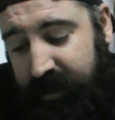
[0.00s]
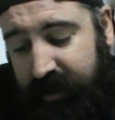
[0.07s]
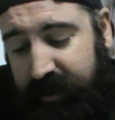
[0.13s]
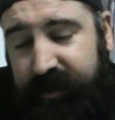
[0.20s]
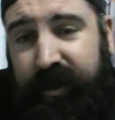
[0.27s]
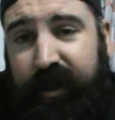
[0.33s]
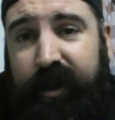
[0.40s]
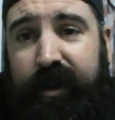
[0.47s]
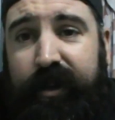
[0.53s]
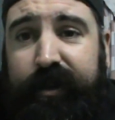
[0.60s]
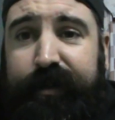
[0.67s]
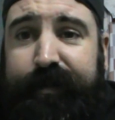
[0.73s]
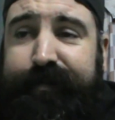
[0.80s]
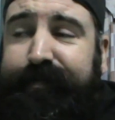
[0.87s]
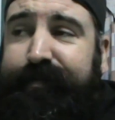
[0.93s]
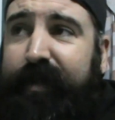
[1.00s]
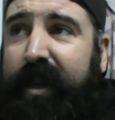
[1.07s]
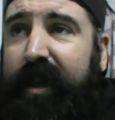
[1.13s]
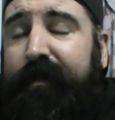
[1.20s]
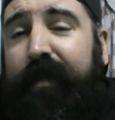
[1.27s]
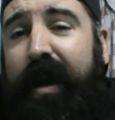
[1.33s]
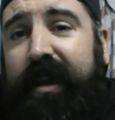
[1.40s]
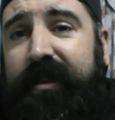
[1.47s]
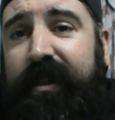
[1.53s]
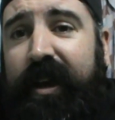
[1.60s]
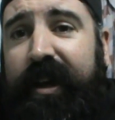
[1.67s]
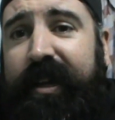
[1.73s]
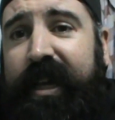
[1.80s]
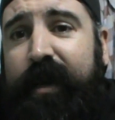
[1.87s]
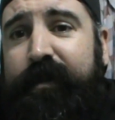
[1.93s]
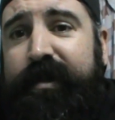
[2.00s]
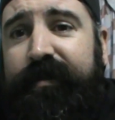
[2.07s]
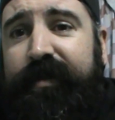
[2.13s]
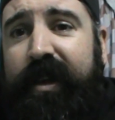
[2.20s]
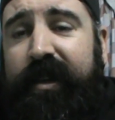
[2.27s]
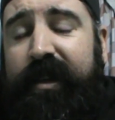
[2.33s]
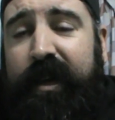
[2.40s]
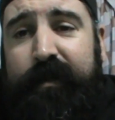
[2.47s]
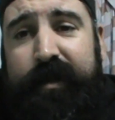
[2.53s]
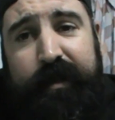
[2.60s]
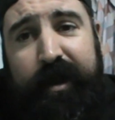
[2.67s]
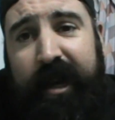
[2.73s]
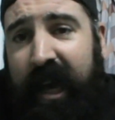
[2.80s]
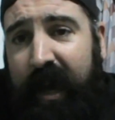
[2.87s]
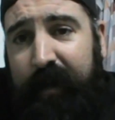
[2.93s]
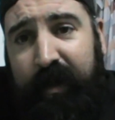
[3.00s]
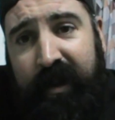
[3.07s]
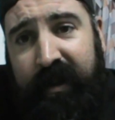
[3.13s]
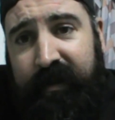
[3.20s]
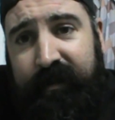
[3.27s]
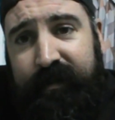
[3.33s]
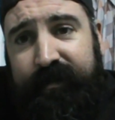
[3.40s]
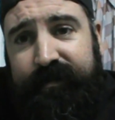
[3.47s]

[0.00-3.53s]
So yeah, mainly I came to Vietnam to be happy.